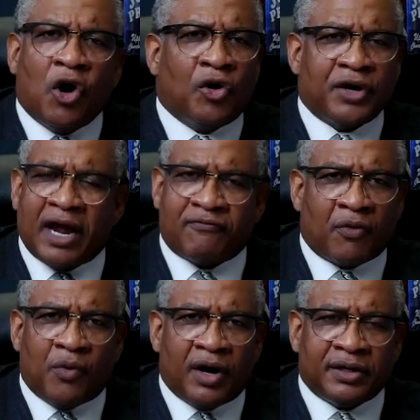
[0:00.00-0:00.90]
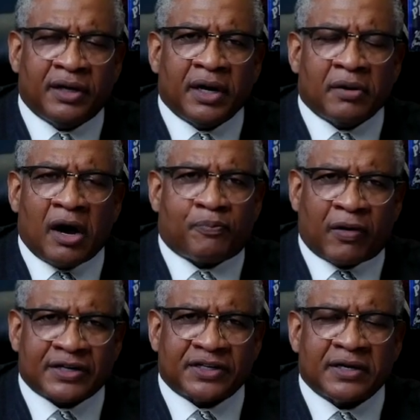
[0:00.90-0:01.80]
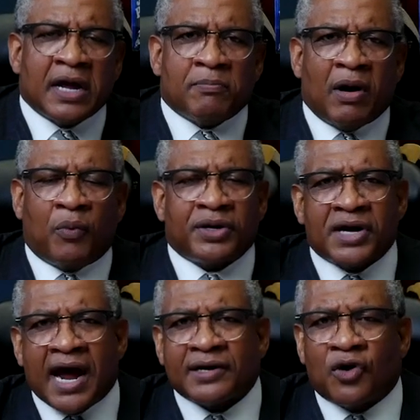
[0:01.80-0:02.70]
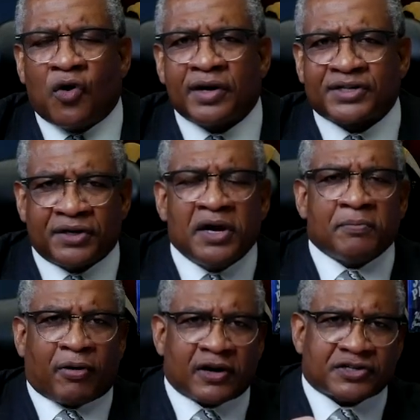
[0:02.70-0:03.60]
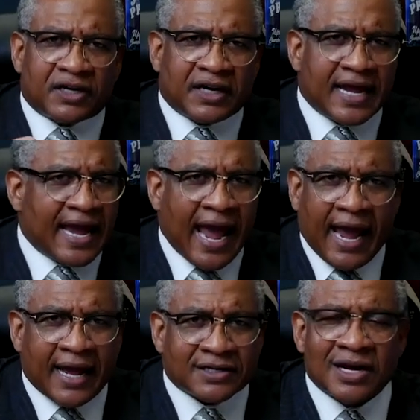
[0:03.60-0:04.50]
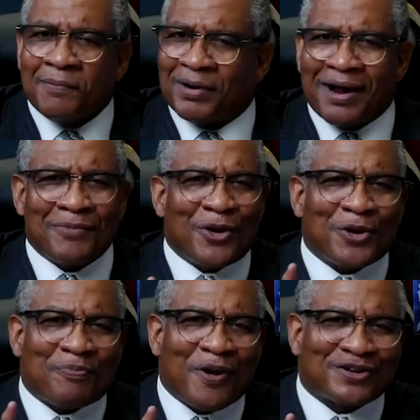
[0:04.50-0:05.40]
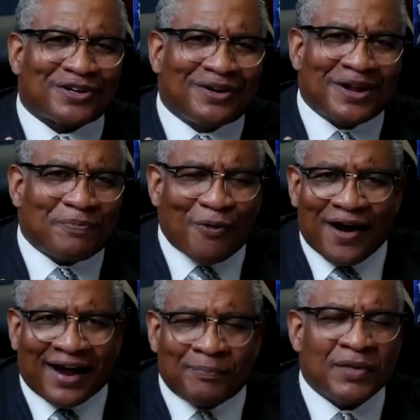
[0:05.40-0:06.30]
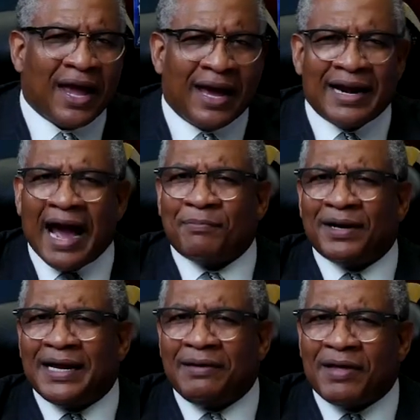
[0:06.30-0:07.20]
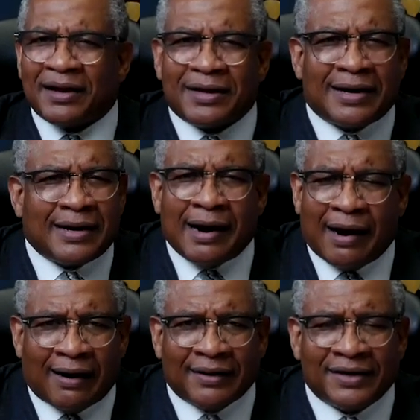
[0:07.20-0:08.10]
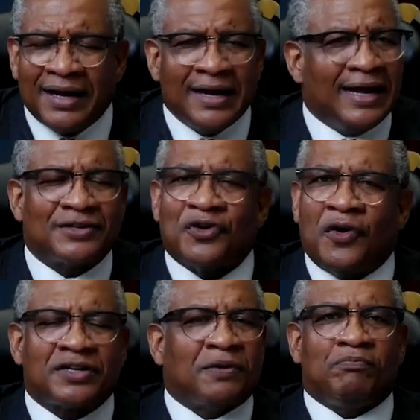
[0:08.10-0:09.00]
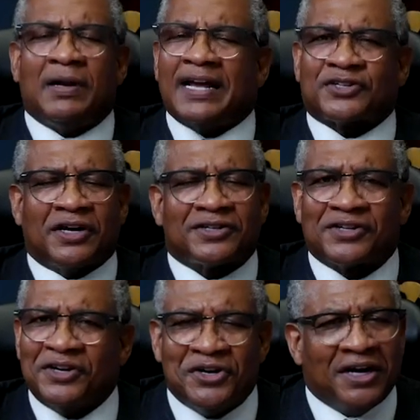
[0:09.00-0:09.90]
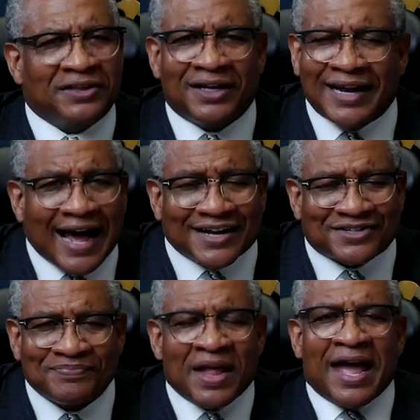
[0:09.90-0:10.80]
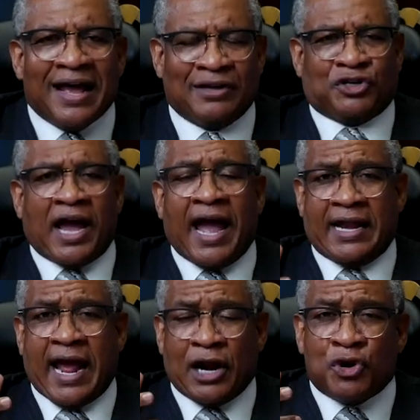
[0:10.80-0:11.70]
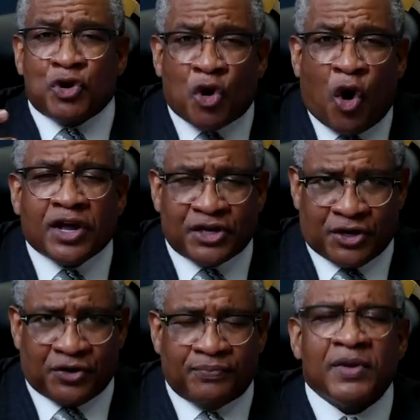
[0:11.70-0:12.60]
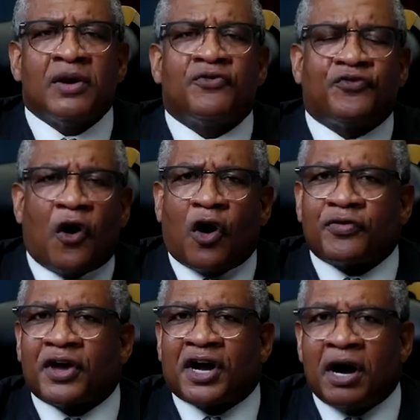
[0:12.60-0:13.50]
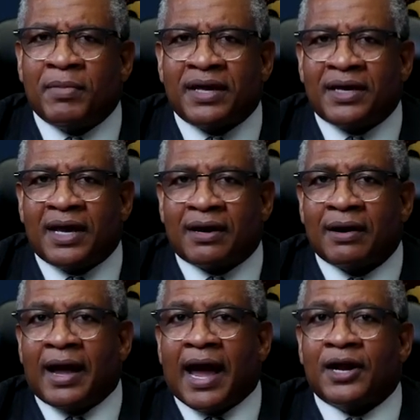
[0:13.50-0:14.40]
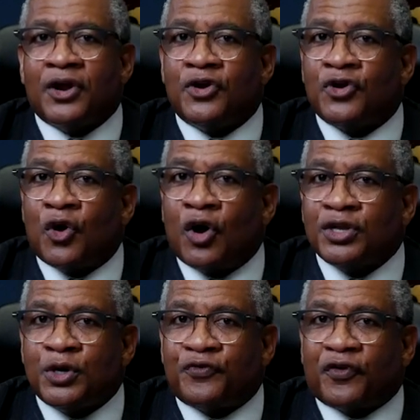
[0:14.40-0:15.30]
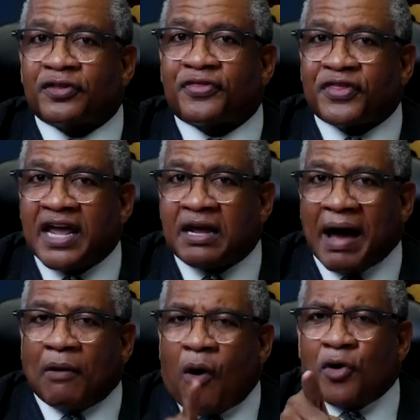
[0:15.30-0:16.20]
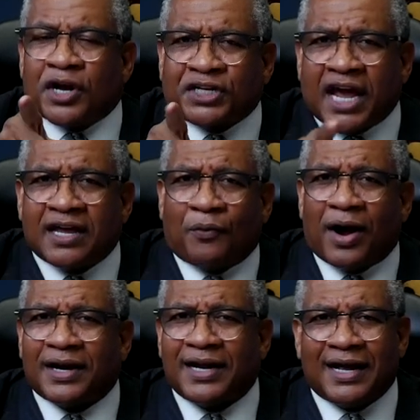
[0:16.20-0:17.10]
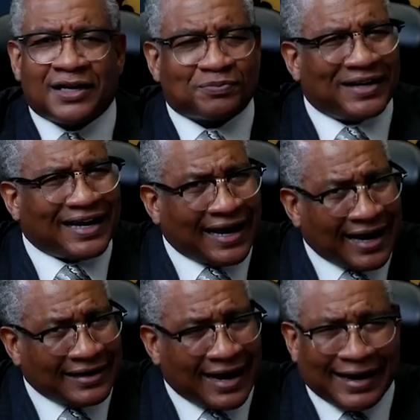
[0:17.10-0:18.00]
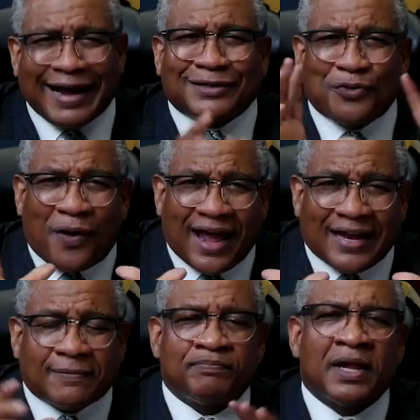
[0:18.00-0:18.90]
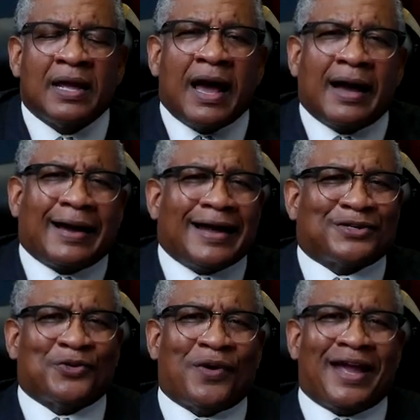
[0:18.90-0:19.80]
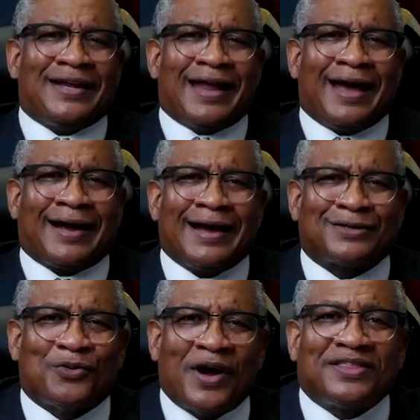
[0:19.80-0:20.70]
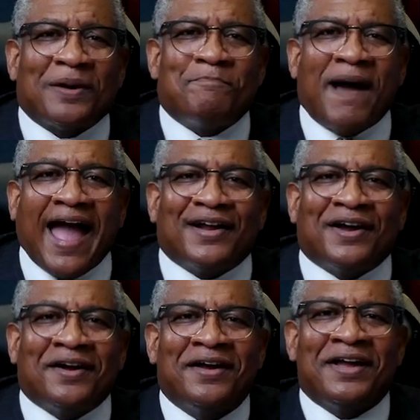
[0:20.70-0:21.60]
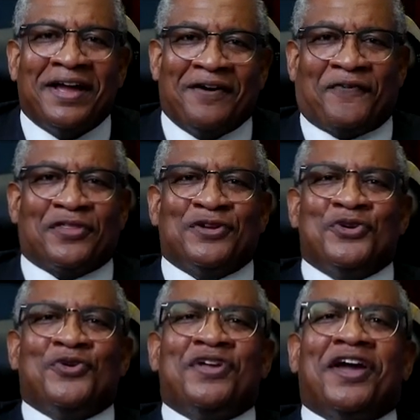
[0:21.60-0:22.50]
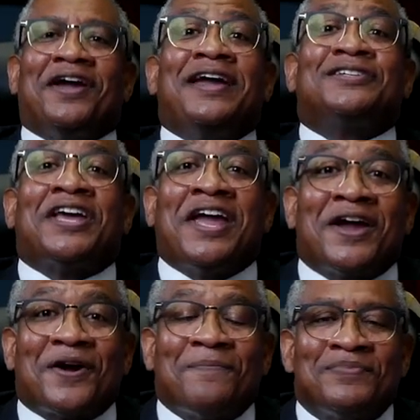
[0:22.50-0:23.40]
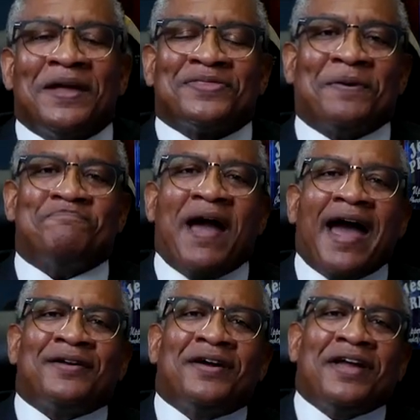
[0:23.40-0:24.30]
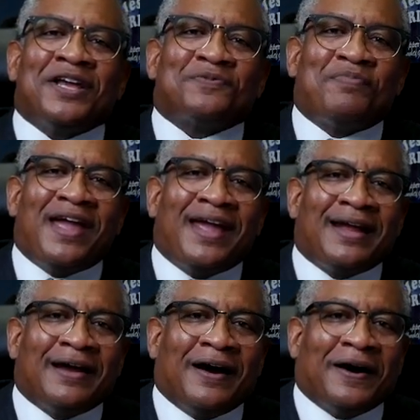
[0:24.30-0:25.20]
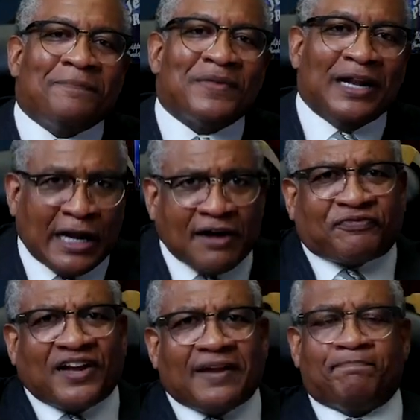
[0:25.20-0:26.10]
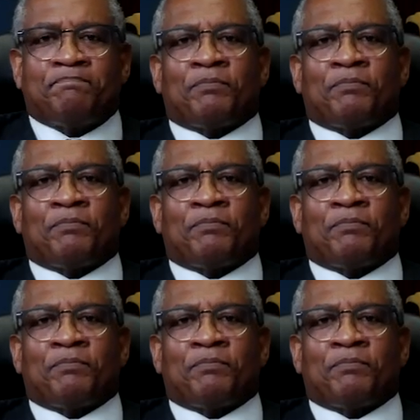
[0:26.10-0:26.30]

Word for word: on everyone uh, present. But we're not going to personally lay hands, but I'm going to personally pray. And I believe that God is going to bless us nonetheless and, and, and anoint you for the coming year and anoint you for the theme. I want to tell you what it is, but I can't. I got to wait. I got to wait. I got to wait. The banner for the new year is here. The banner is being uh, lifted